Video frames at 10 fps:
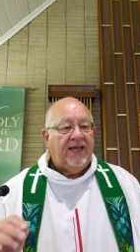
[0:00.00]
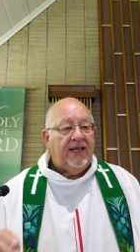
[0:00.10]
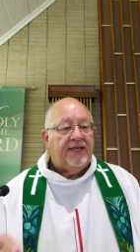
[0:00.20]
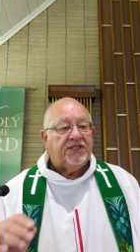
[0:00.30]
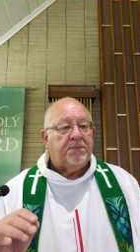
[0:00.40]

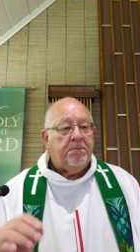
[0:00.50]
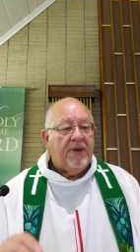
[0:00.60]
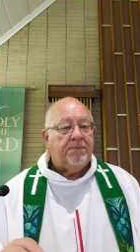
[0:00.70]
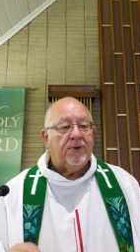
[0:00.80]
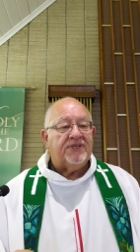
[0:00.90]
each
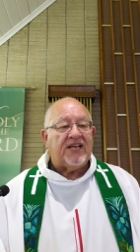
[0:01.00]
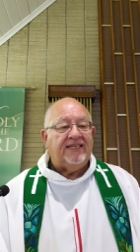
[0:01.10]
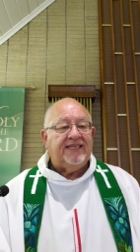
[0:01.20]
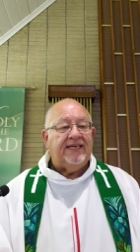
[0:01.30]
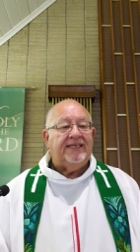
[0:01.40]
member's
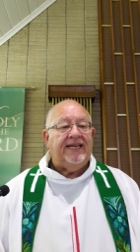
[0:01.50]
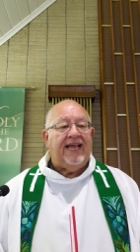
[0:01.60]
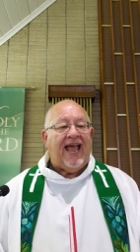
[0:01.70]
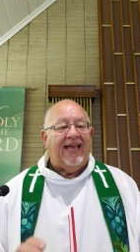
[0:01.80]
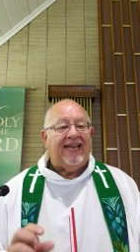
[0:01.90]

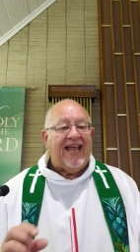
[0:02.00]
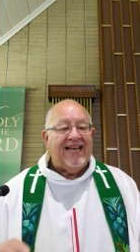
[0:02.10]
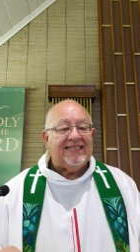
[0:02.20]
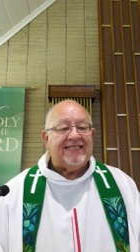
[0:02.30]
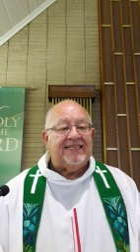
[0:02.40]
identity and
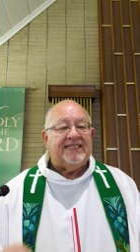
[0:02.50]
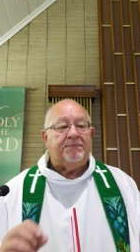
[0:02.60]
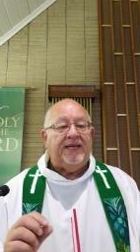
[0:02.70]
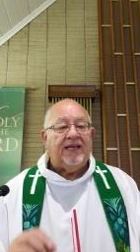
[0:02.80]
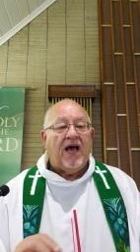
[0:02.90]
essence
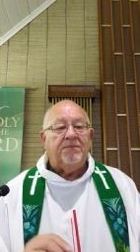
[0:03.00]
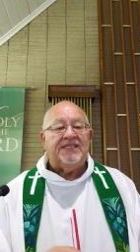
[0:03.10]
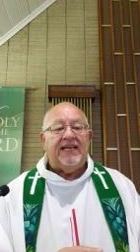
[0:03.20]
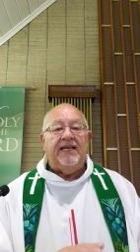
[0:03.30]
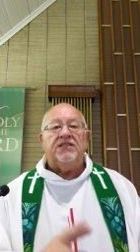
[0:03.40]

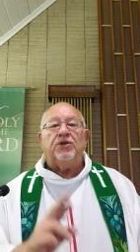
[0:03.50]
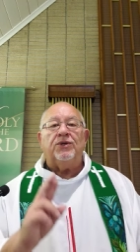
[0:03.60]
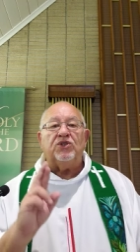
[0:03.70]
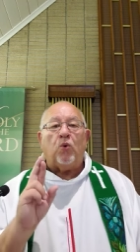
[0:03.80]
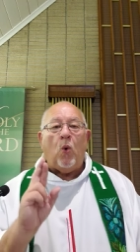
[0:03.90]
becomes
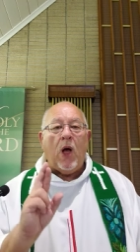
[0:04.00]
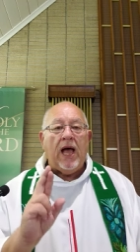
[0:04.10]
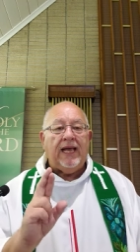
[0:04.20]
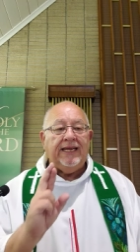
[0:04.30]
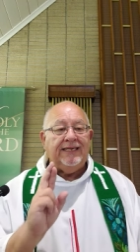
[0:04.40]

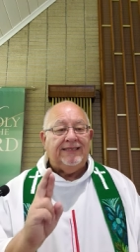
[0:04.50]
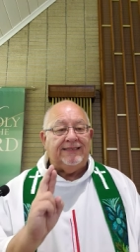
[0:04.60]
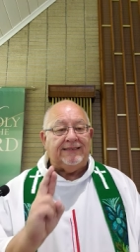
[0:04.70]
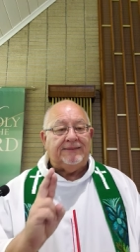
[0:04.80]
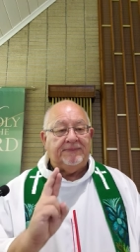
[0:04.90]

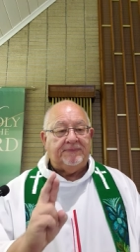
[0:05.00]
intertwined